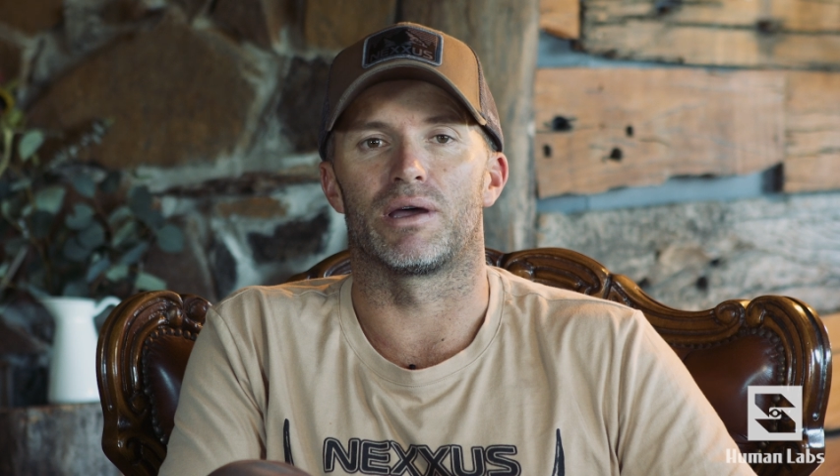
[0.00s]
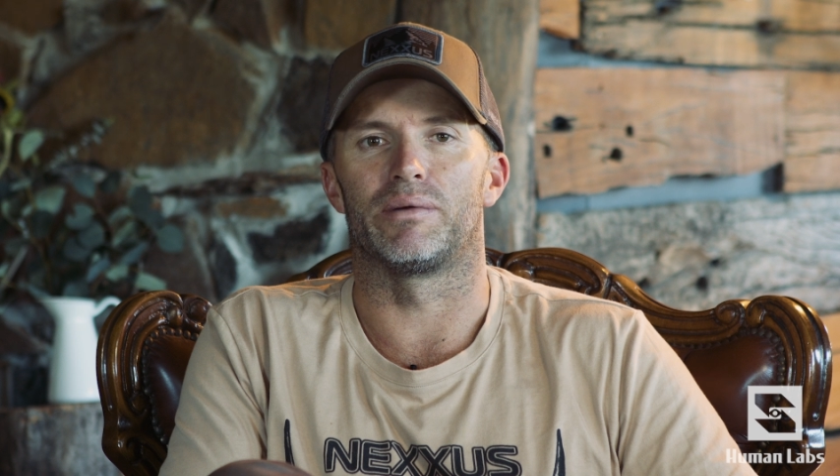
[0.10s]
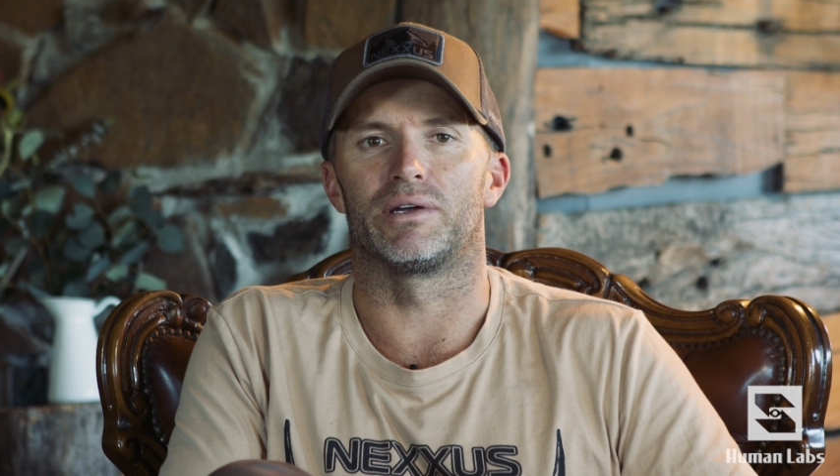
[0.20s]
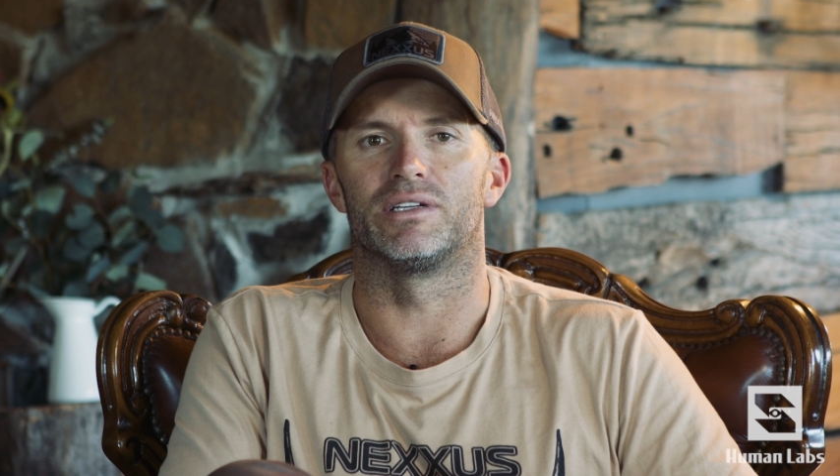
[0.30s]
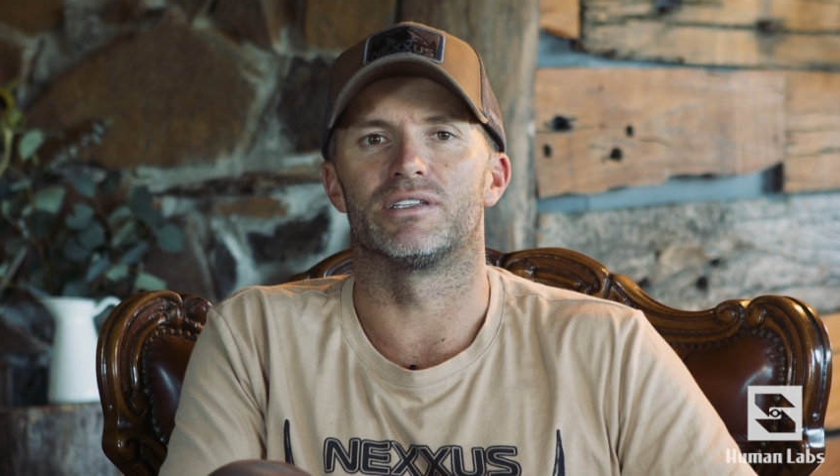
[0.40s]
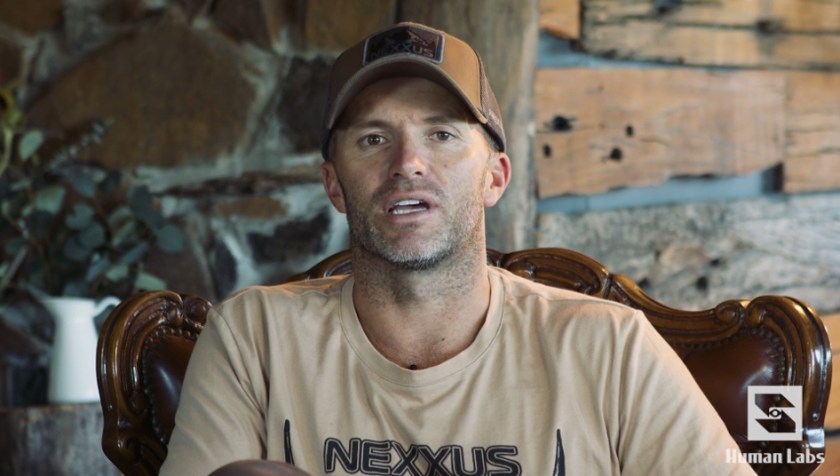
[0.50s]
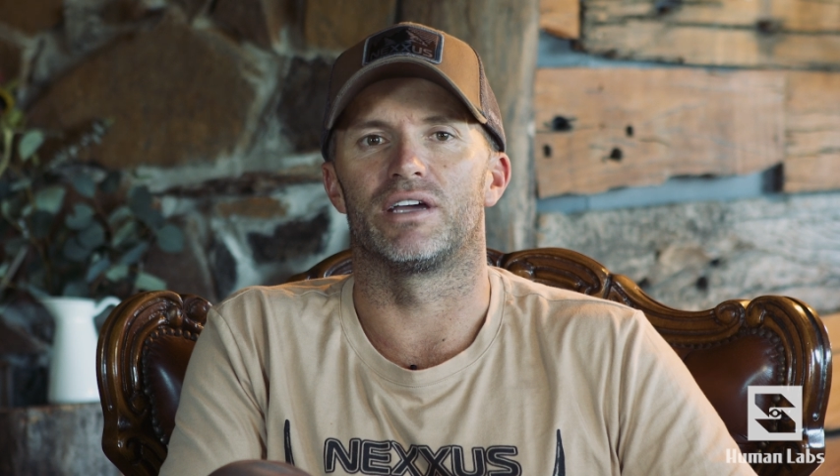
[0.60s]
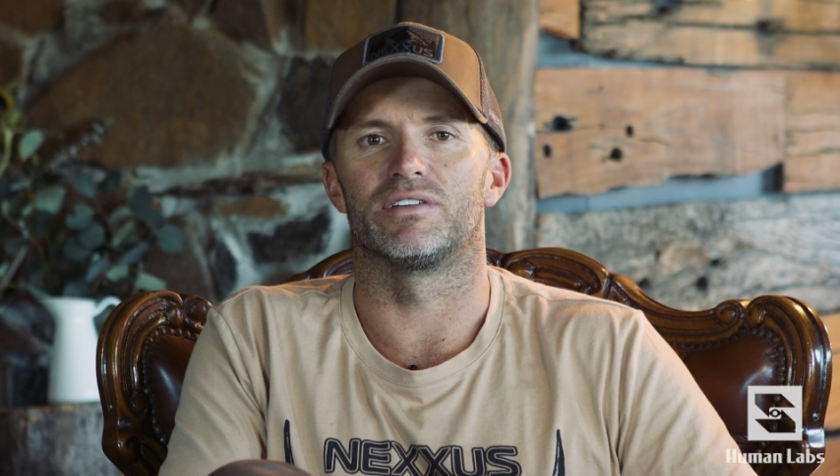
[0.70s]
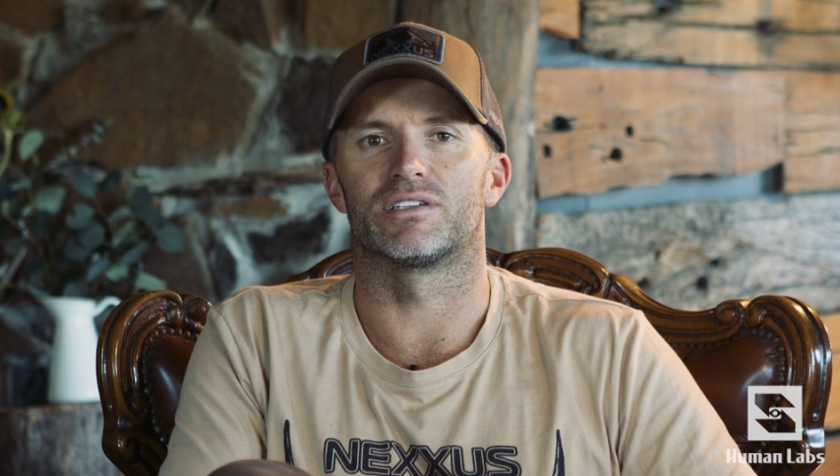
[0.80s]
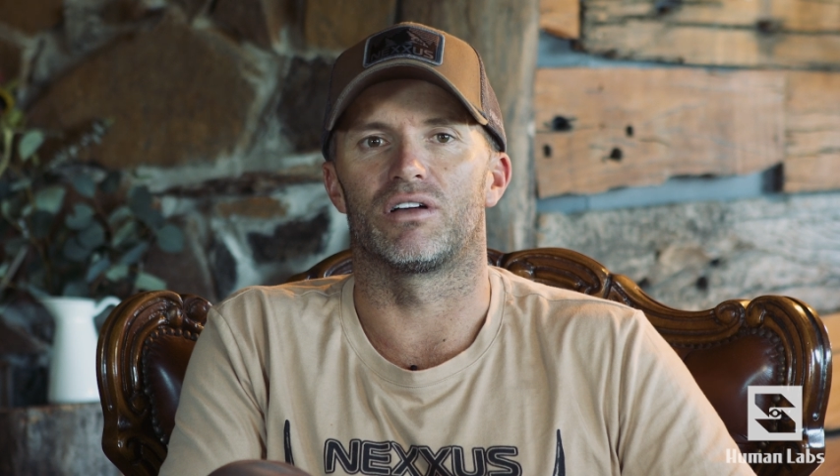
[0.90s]
Maybe I did
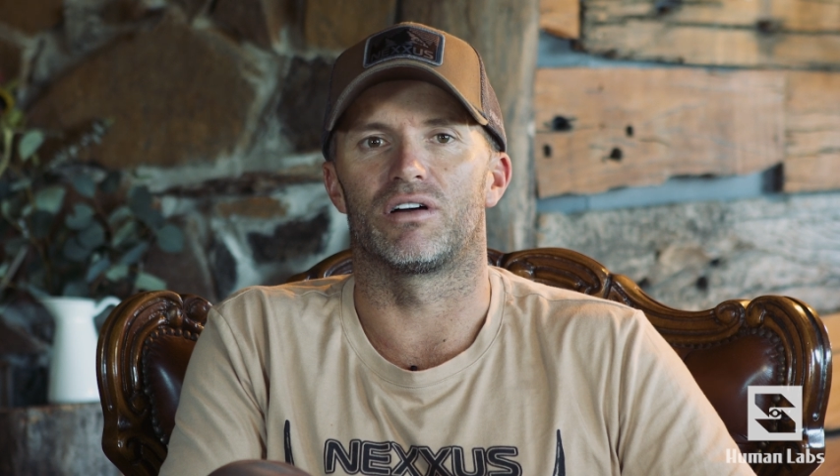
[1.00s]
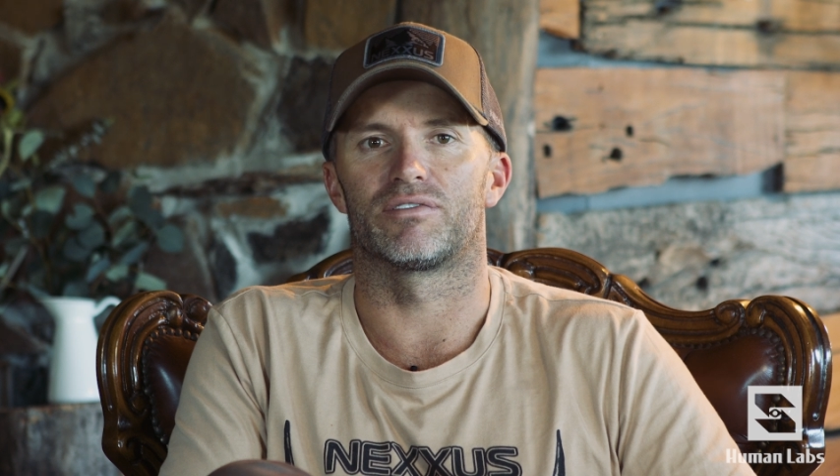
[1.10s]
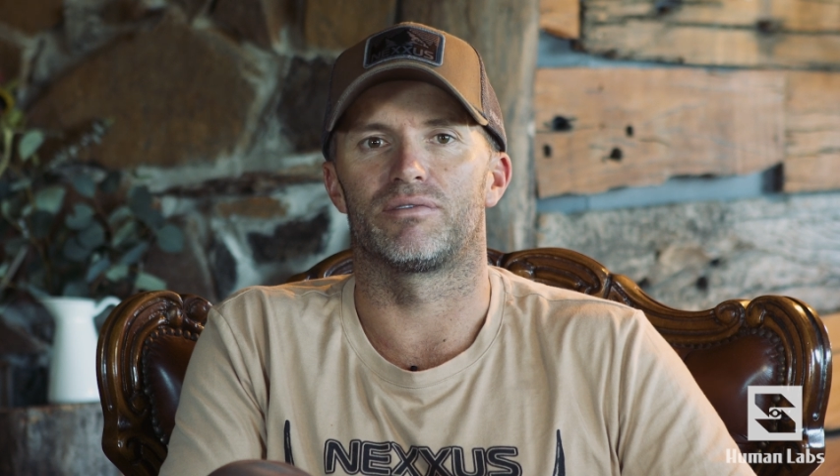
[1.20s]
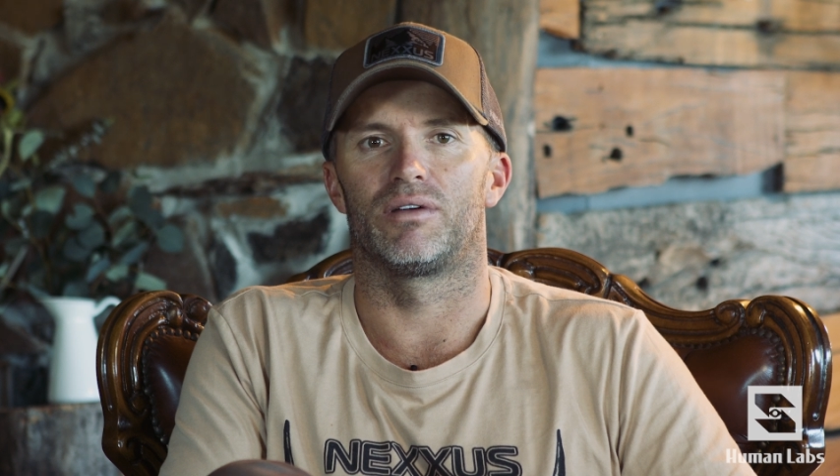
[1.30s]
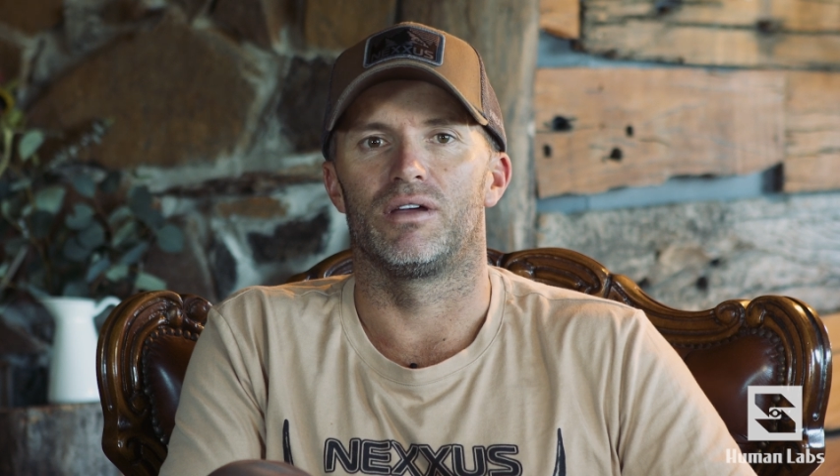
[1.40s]
save his life.